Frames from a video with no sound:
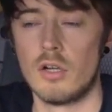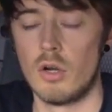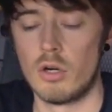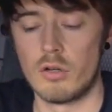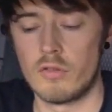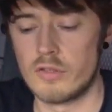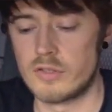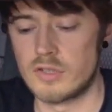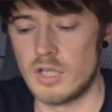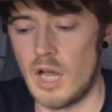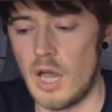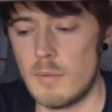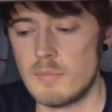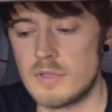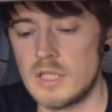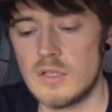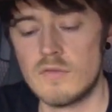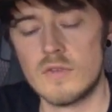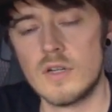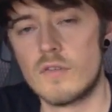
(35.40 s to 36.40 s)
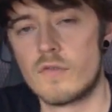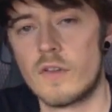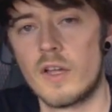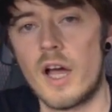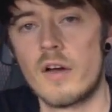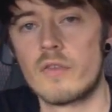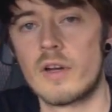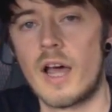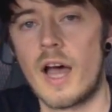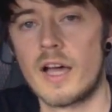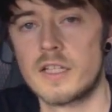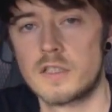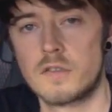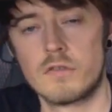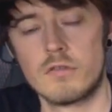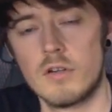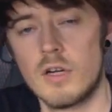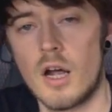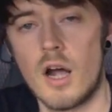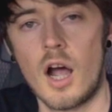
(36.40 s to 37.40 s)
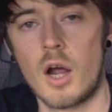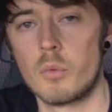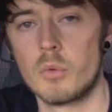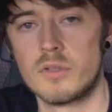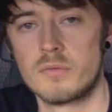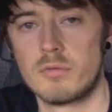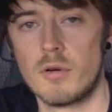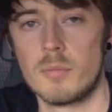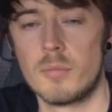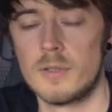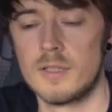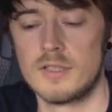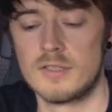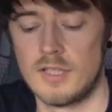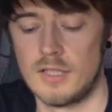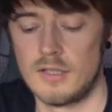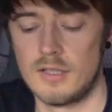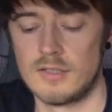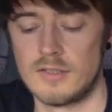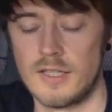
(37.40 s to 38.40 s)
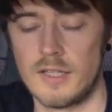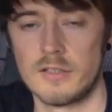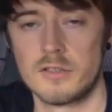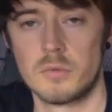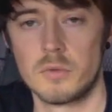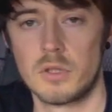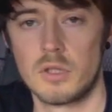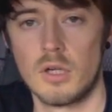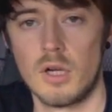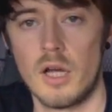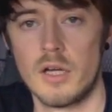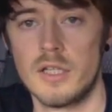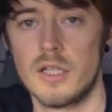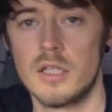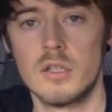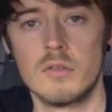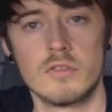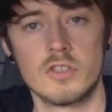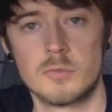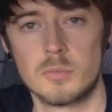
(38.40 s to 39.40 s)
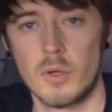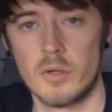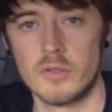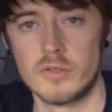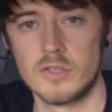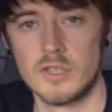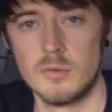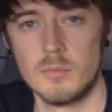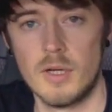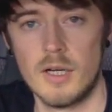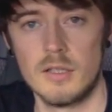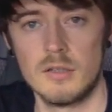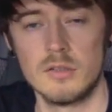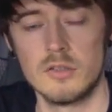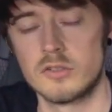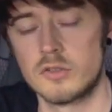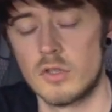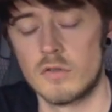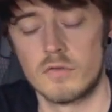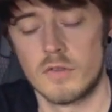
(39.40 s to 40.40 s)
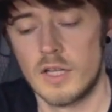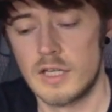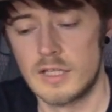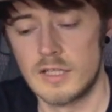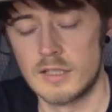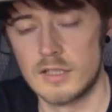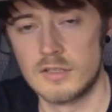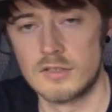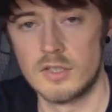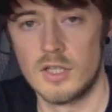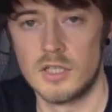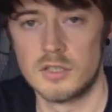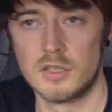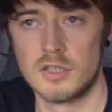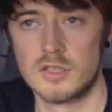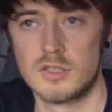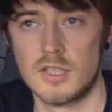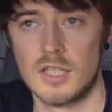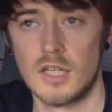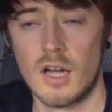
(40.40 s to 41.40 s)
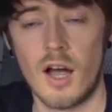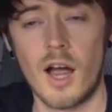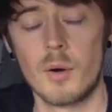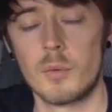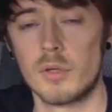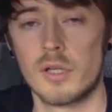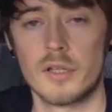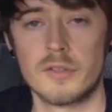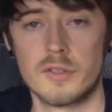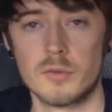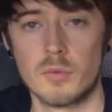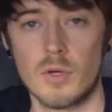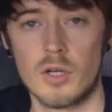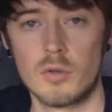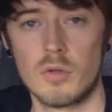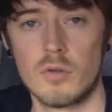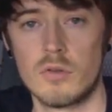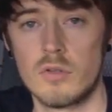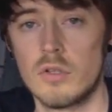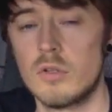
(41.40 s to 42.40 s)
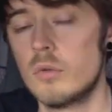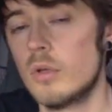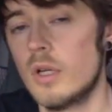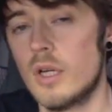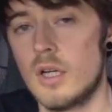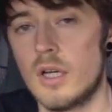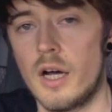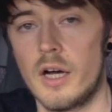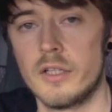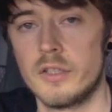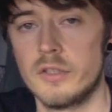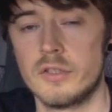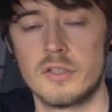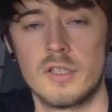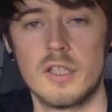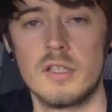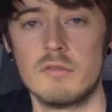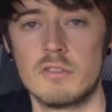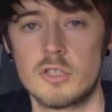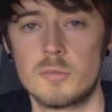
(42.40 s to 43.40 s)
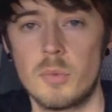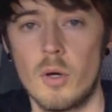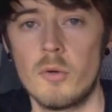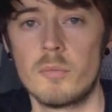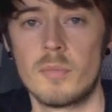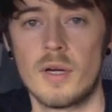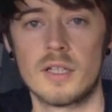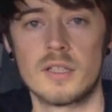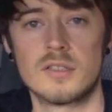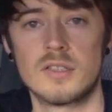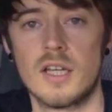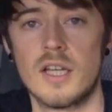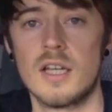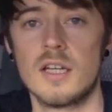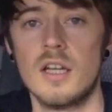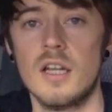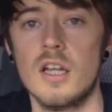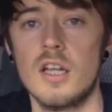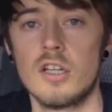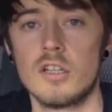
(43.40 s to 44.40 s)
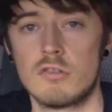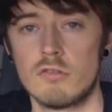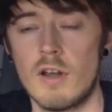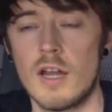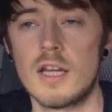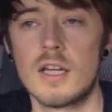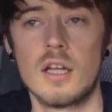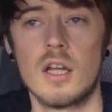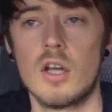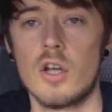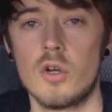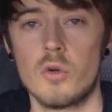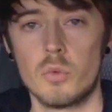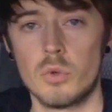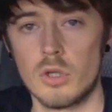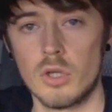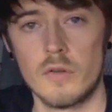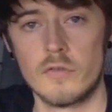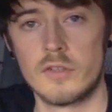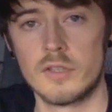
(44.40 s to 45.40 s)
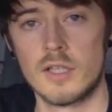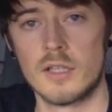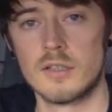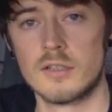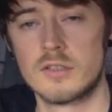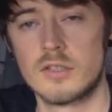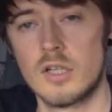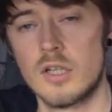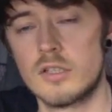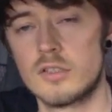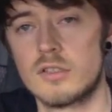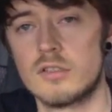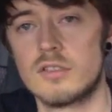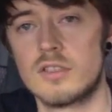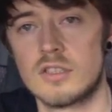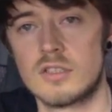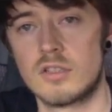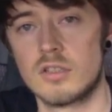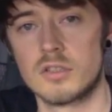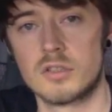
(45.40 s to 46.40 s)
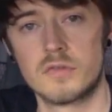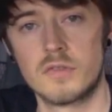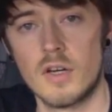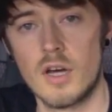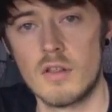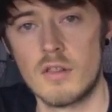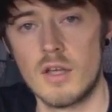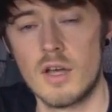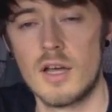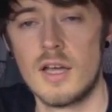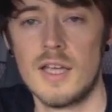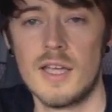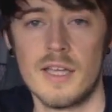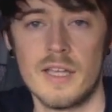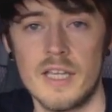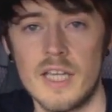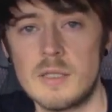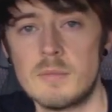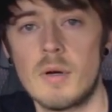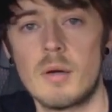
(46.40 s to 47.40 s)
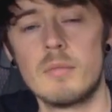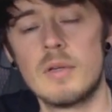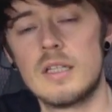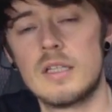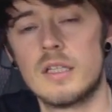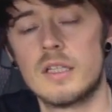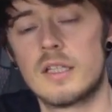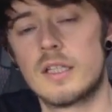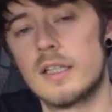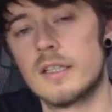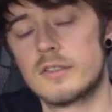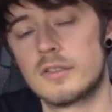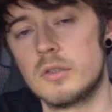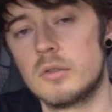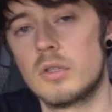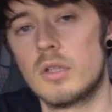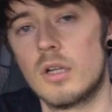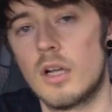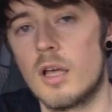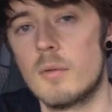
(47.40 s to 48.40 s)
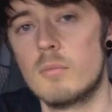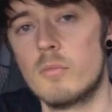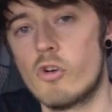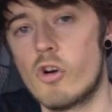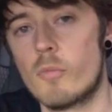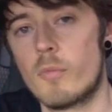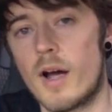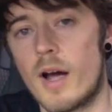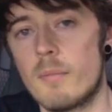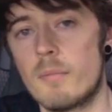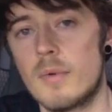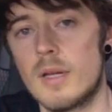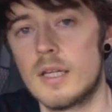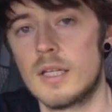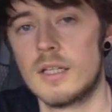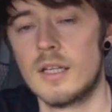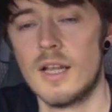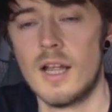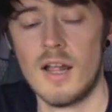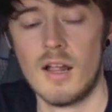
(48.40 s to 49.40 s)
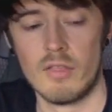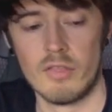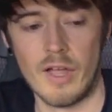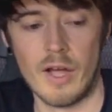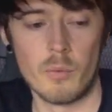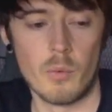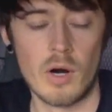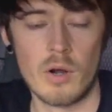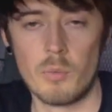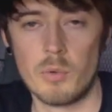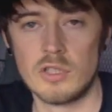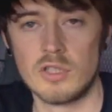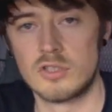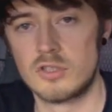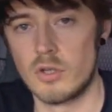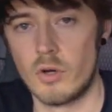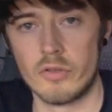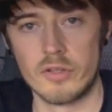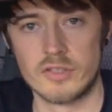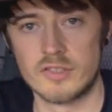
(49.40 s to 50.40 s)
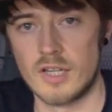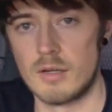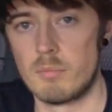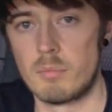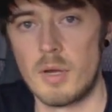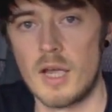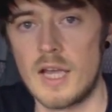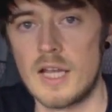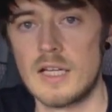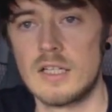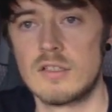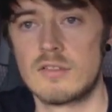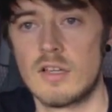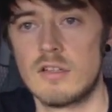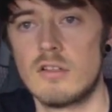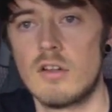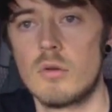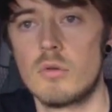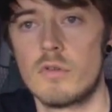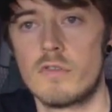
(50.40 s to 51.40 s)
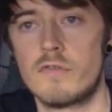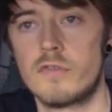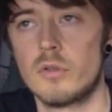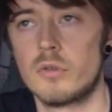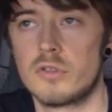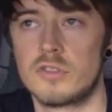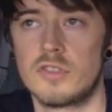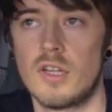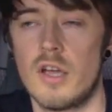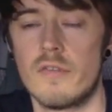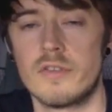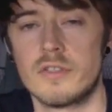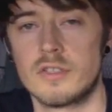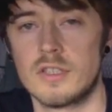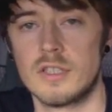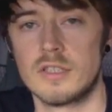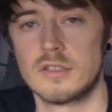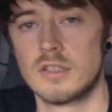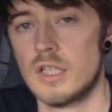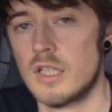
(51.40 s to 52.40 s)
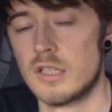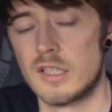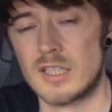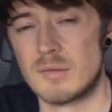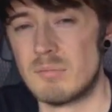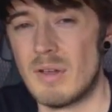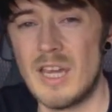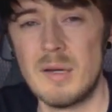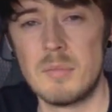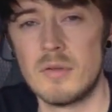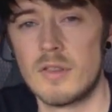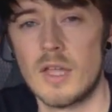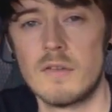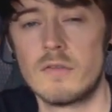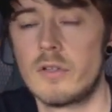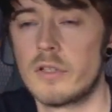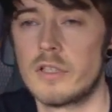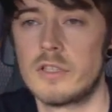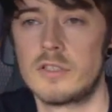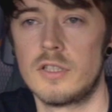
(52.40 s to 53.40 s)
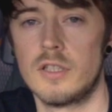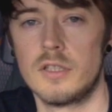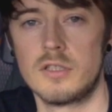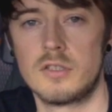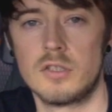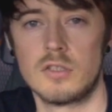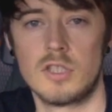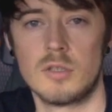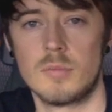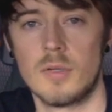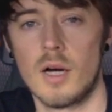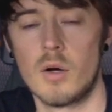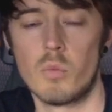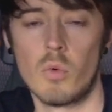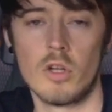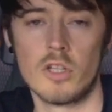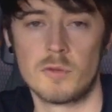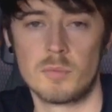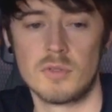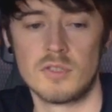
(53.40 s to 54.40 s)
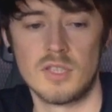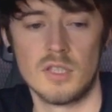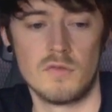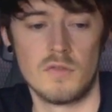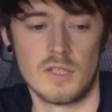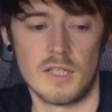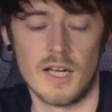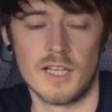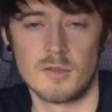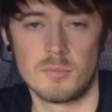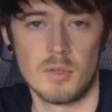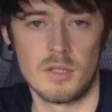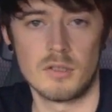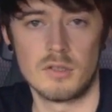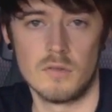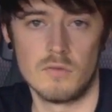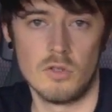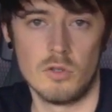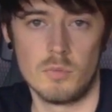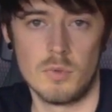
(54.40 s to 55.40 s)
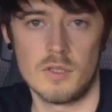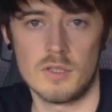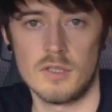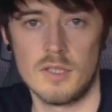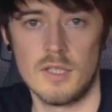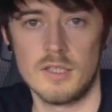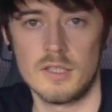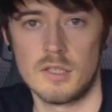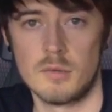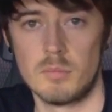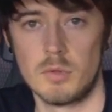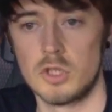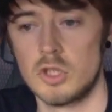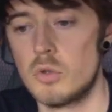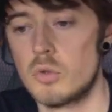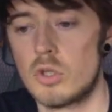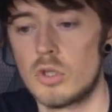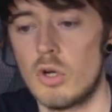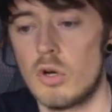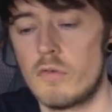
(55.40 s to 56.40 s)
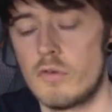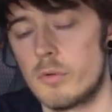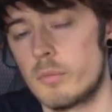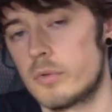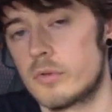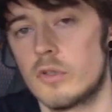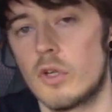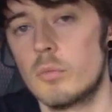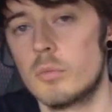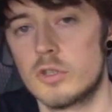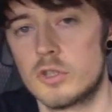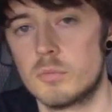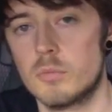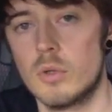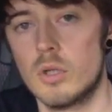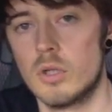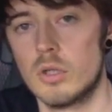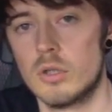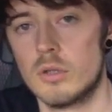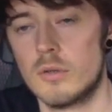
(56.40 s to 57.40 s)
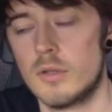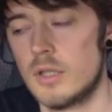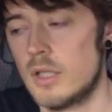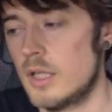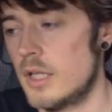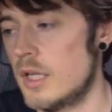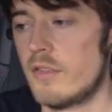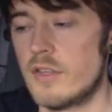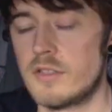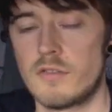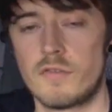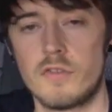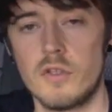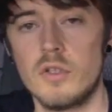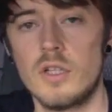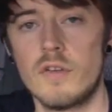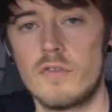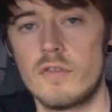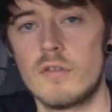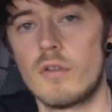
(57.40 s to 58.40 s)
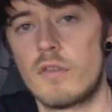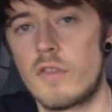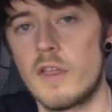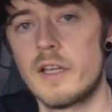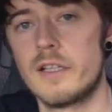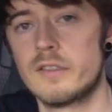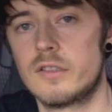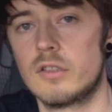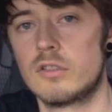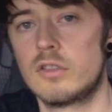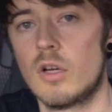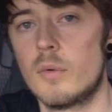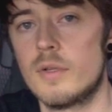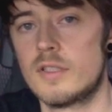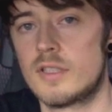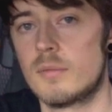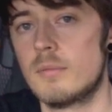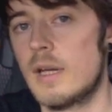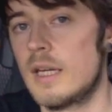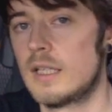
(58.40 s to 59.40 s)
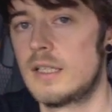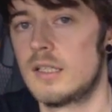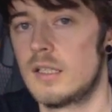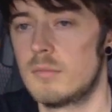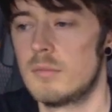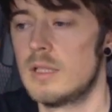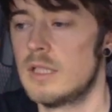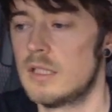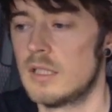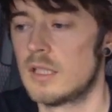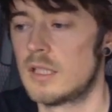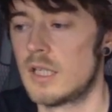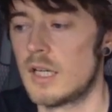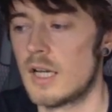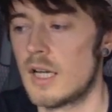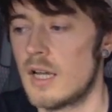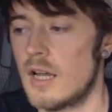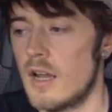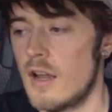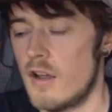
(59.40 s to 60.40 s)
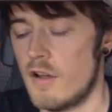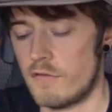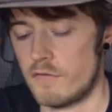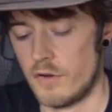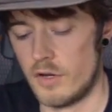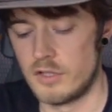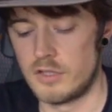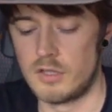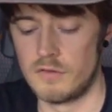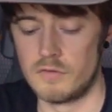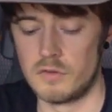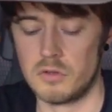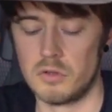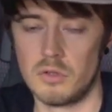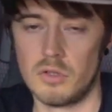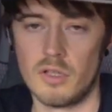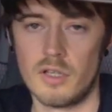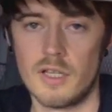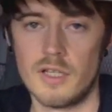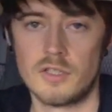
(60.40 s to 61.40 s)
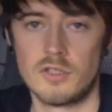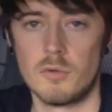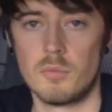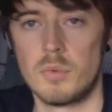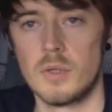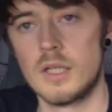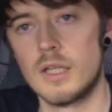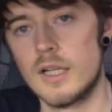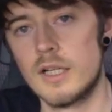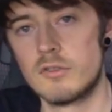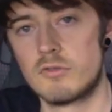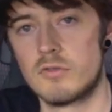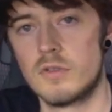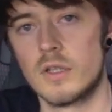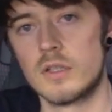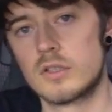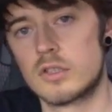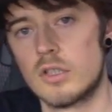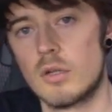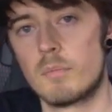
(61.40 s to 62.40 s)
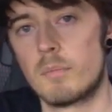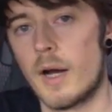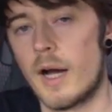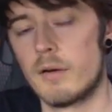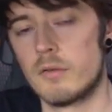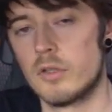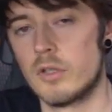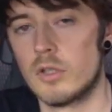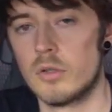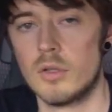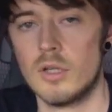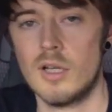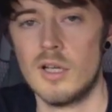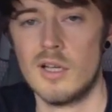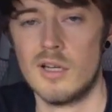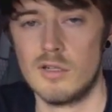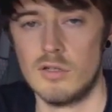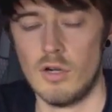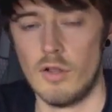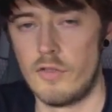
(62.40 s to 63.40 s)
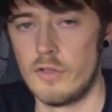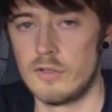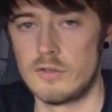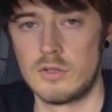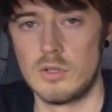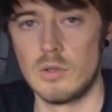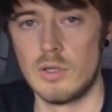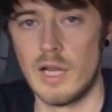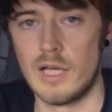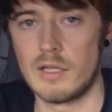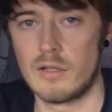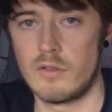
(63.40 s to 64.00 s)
A lot of the times, even if they haven't asked for it, I would probably send this out to a client in the response email. So if they get in touch and say, "Hi, I would like to work with you," I usually respond back saying, "Great, would love to get in touch and discuss further. Here's my media kit so you can learn more about me." That way, we're just on the same page. They know the full services because maybe they've got in touch just about one specific aspect of your business, but you can offer them so much more. There's a few different things that go into making a media kit. First of all, it should be an introduction about you. Nothing too